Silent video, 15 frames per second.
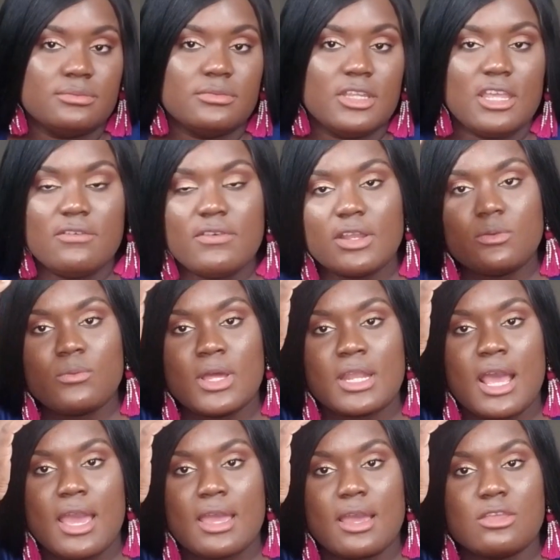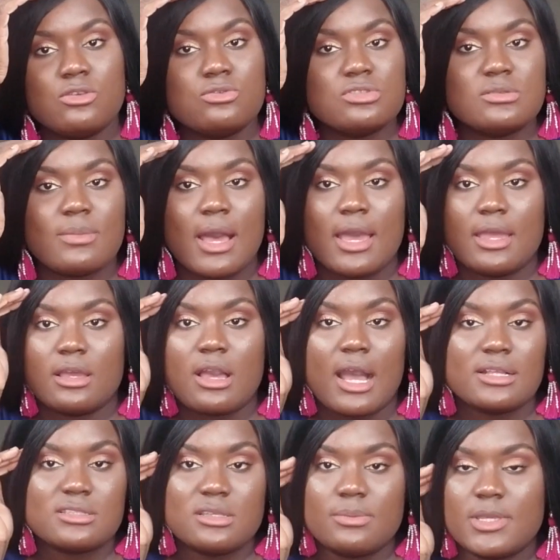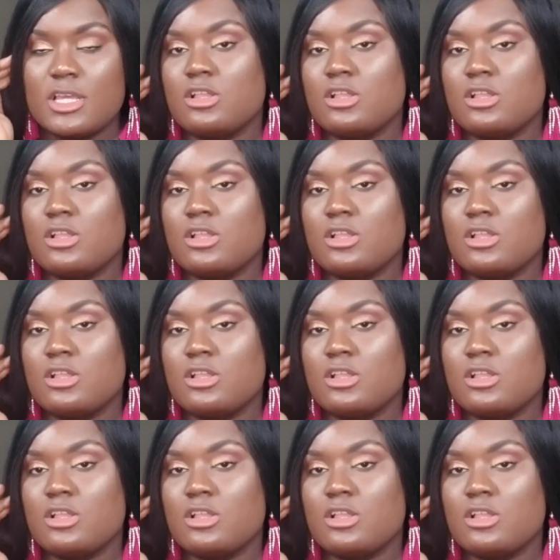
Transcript: Even when I use my got-to-be